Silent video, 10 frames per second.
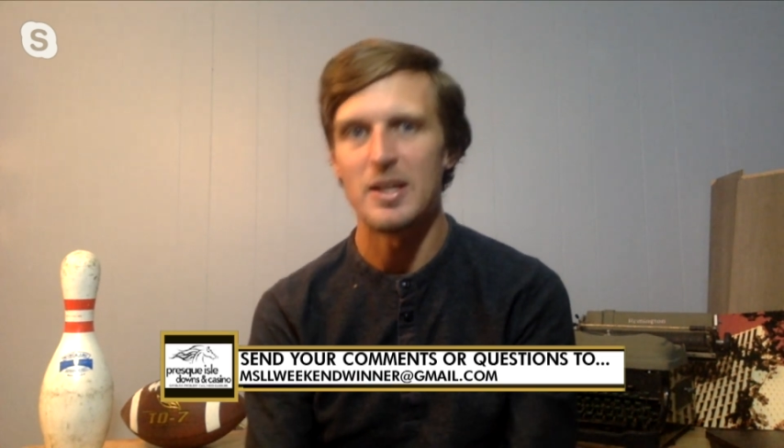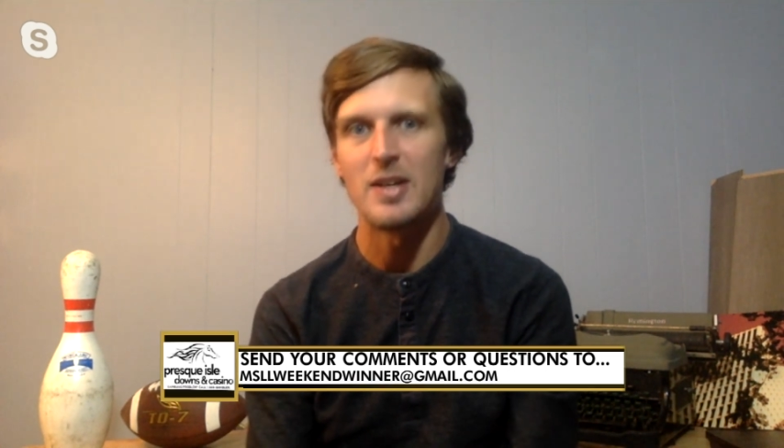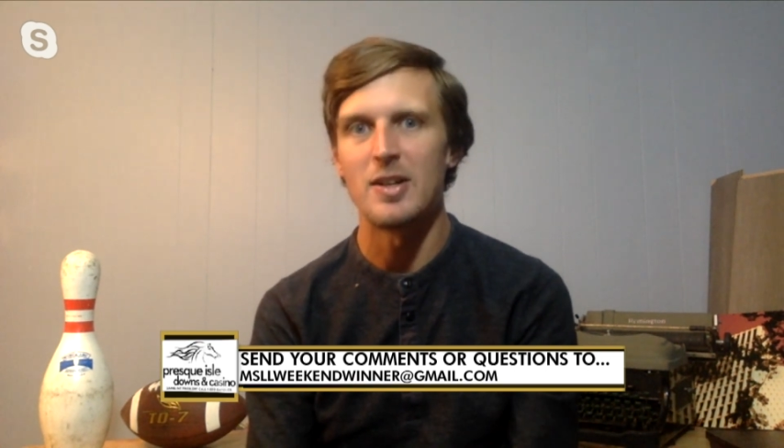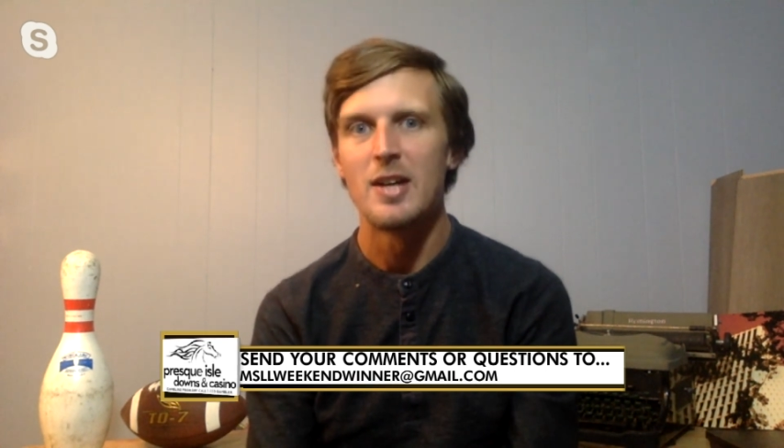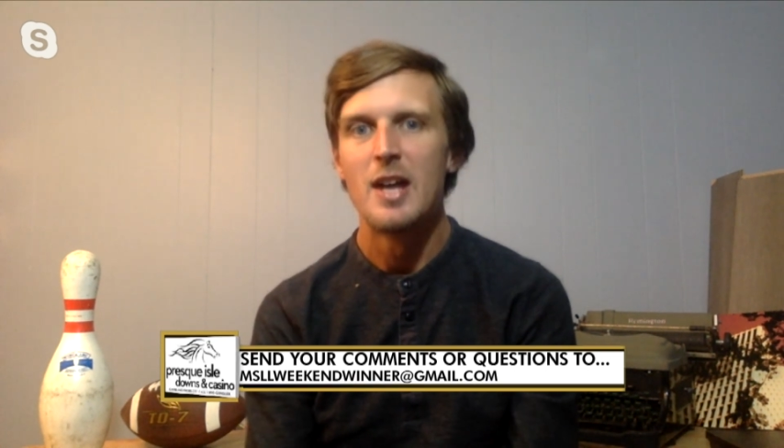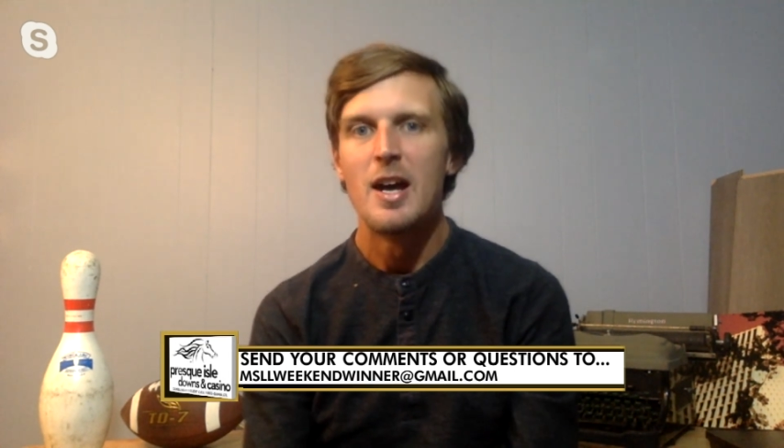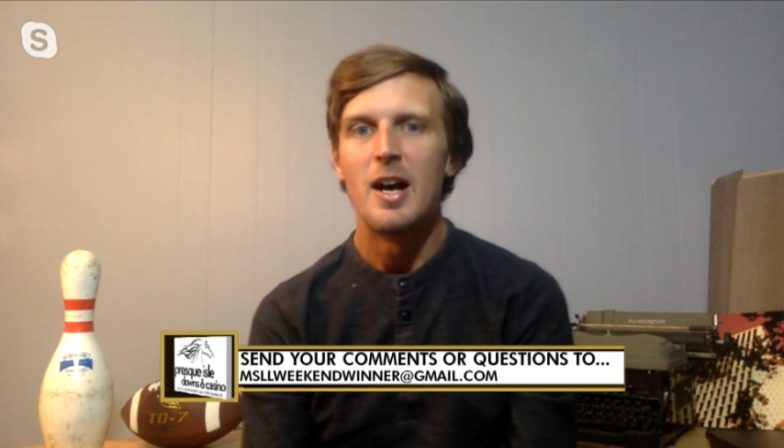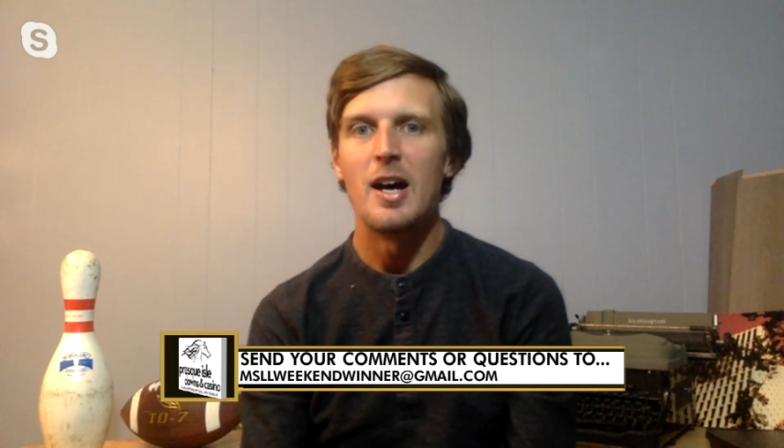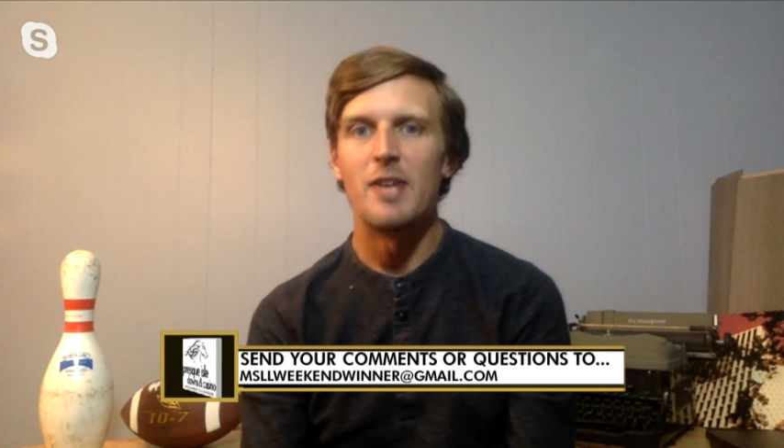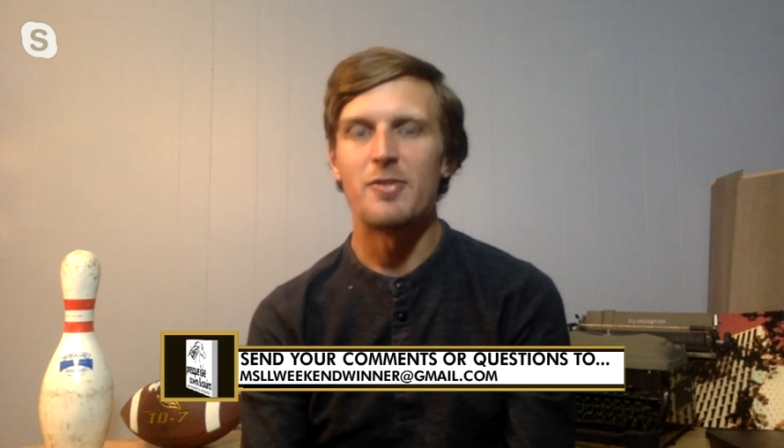year.
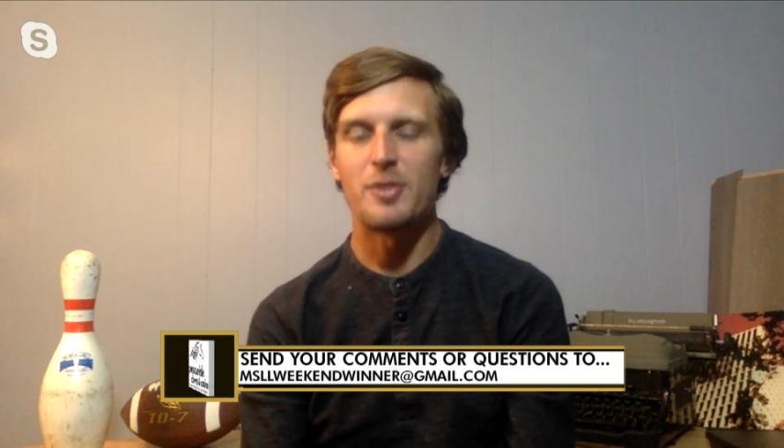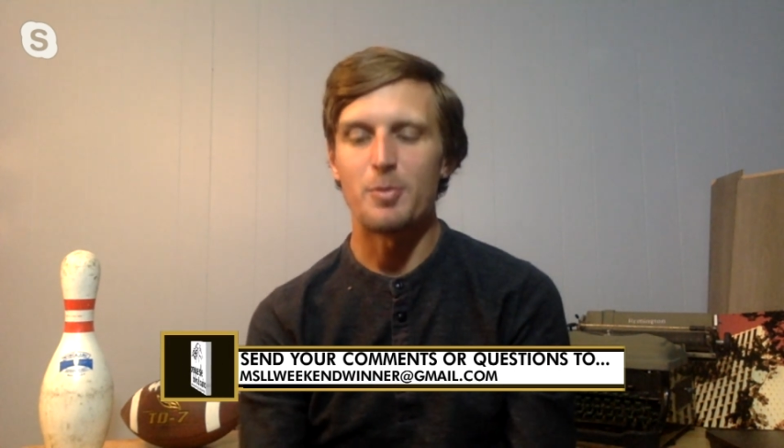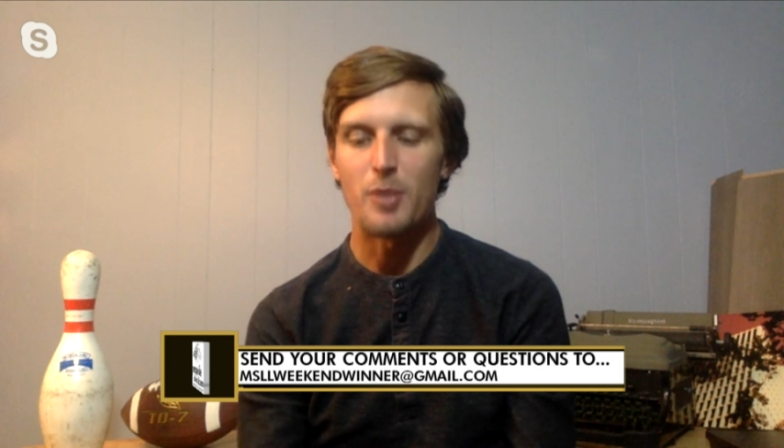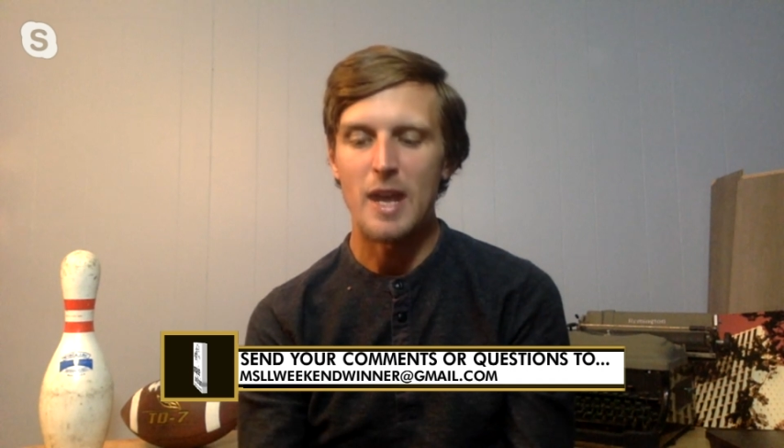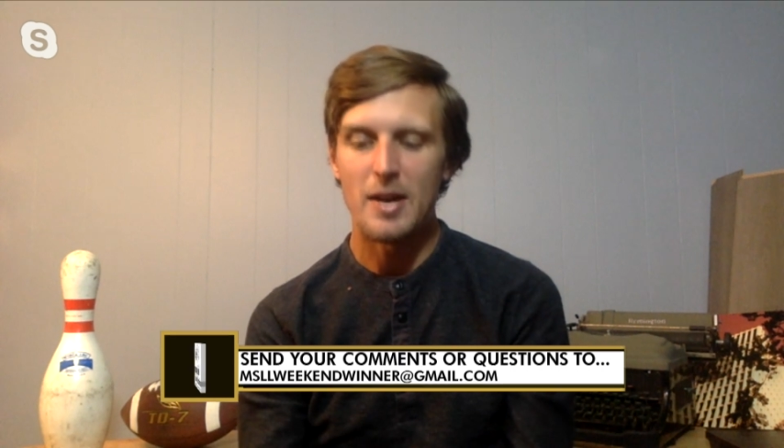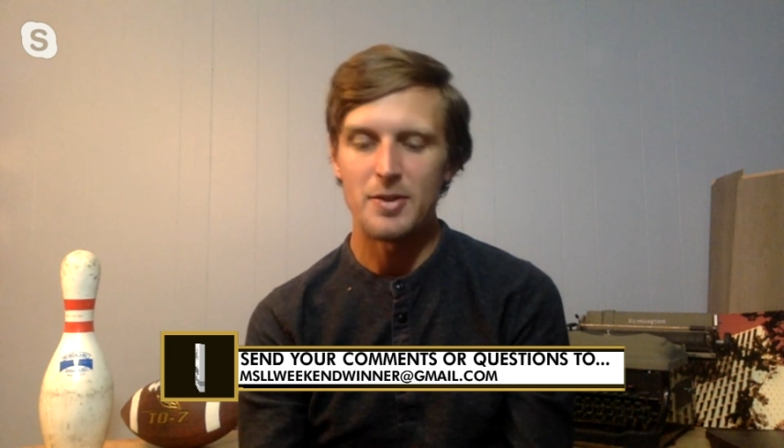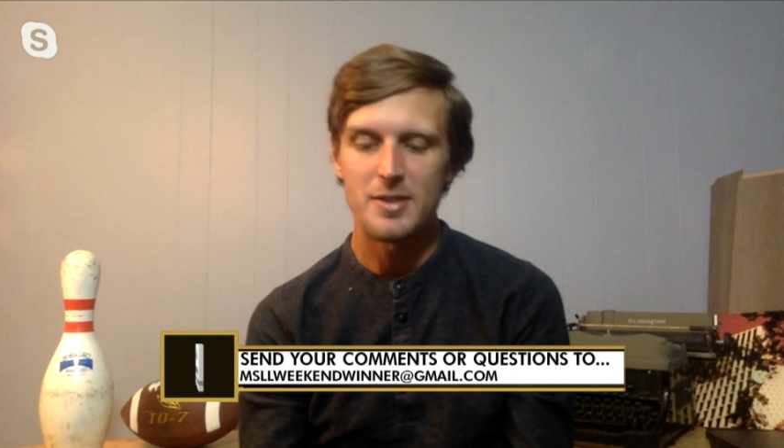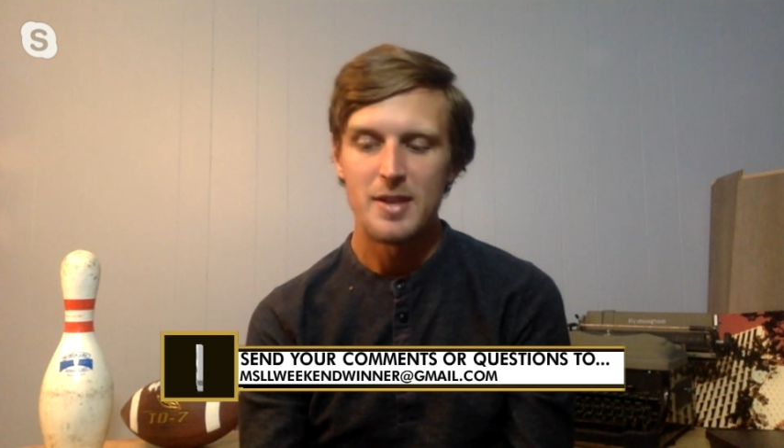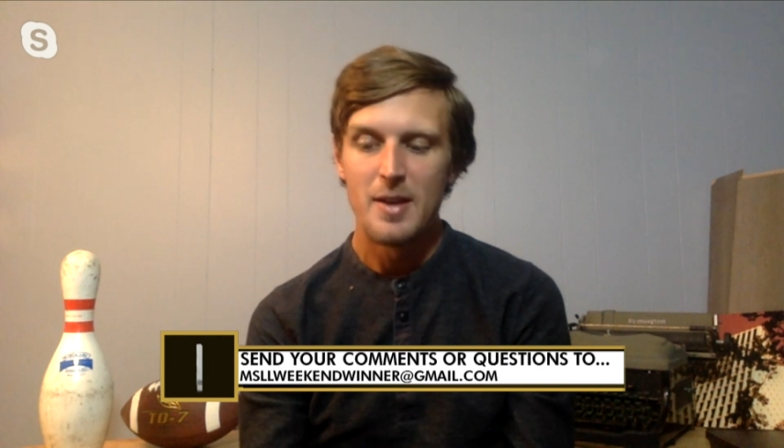Uh, for the Browns,